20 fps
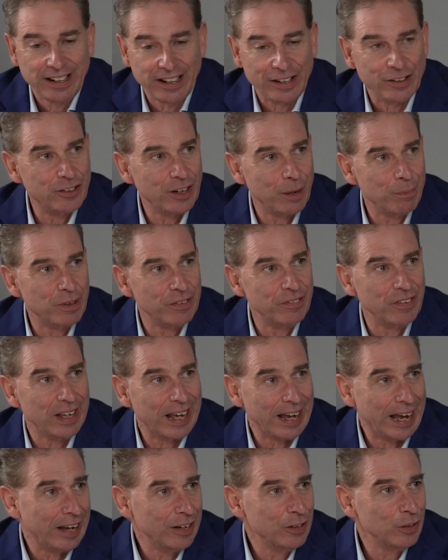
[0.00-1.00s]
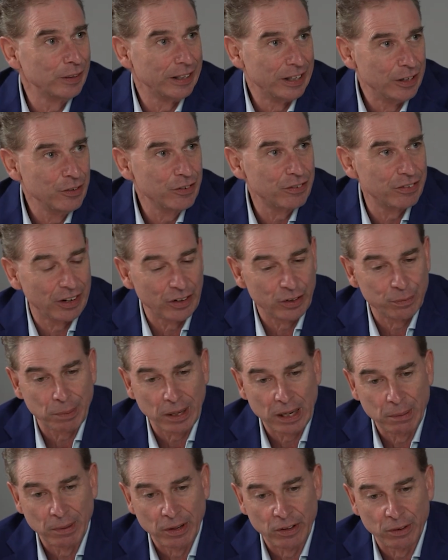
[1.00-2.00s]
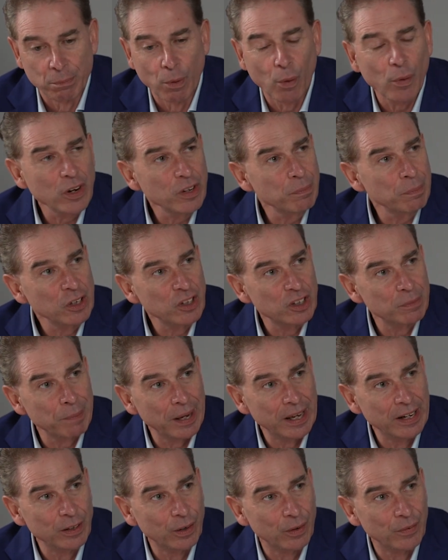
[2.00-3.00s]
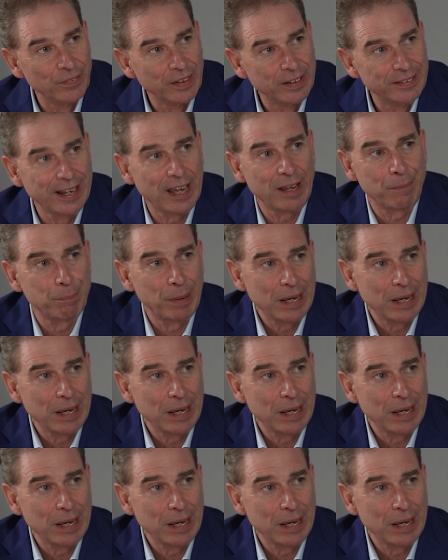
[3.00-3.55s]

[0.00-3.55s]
in terms of annual interest payments, more is being spent on the debt